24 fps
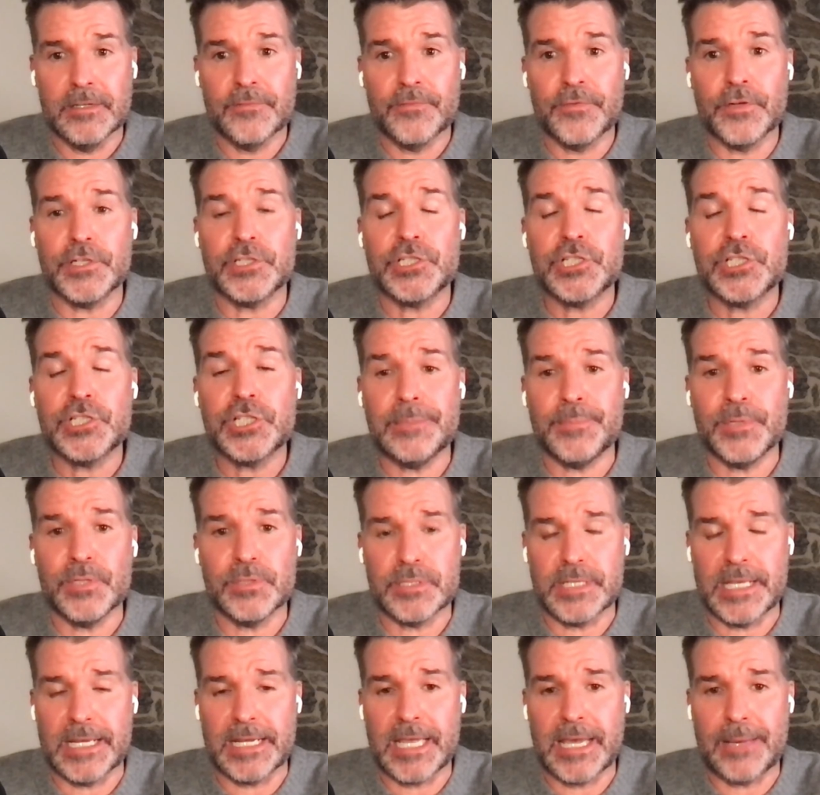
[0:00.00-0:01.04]
for cheap using
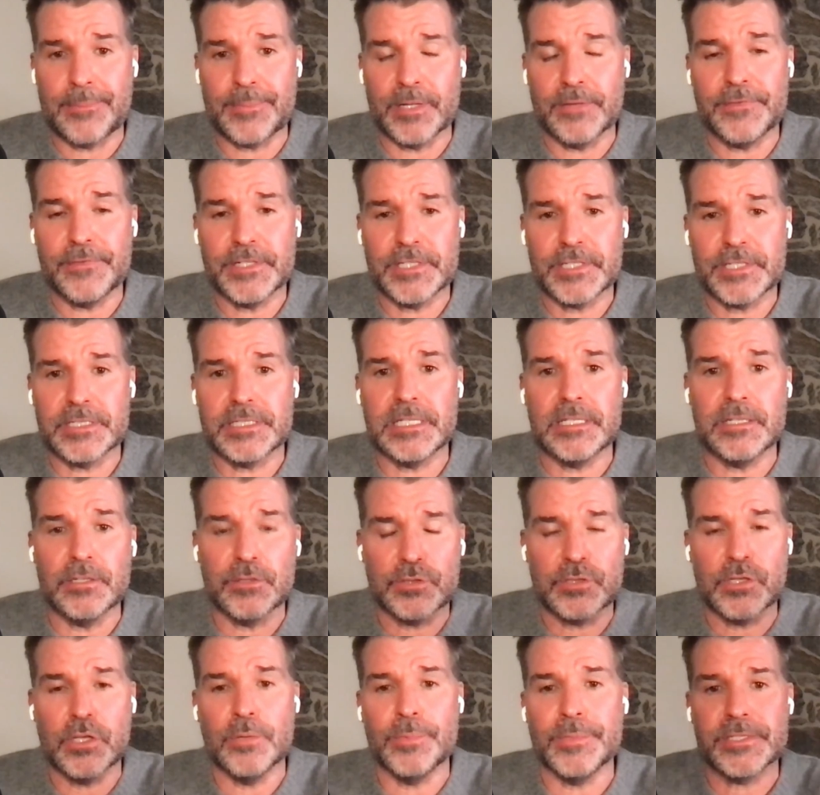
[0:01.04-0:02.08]
that capital efficiency, those
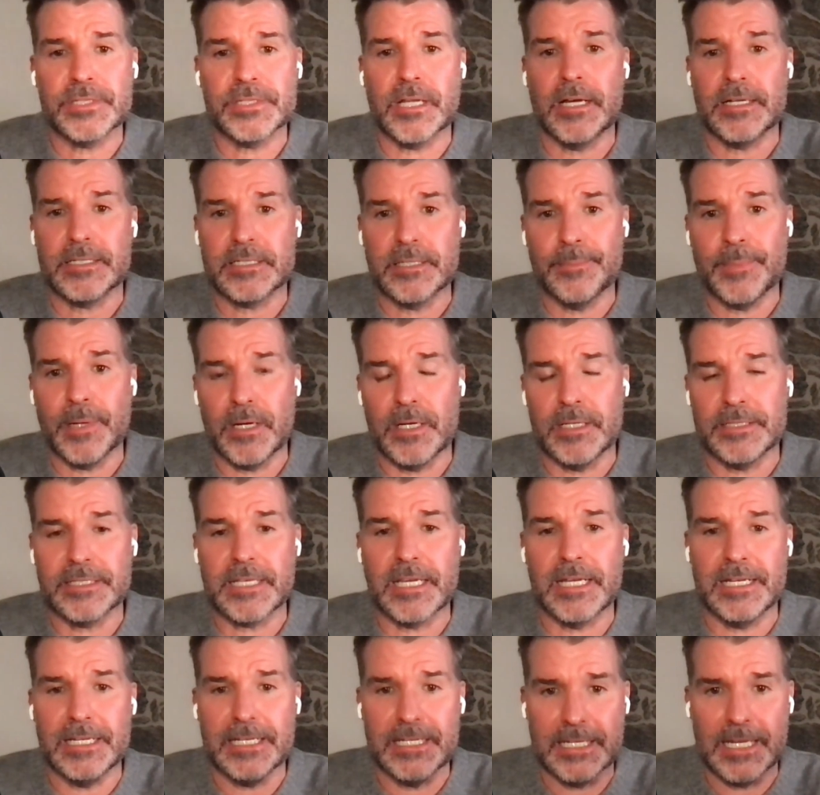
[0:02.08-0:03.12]
global stocks and bonds
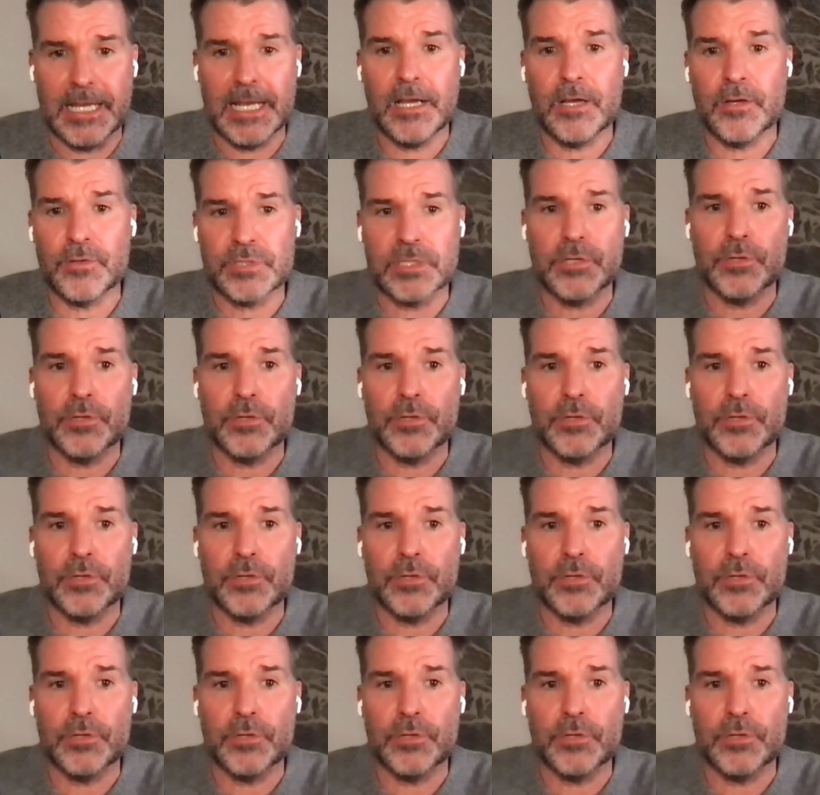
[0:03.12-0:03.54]
kind of in-house.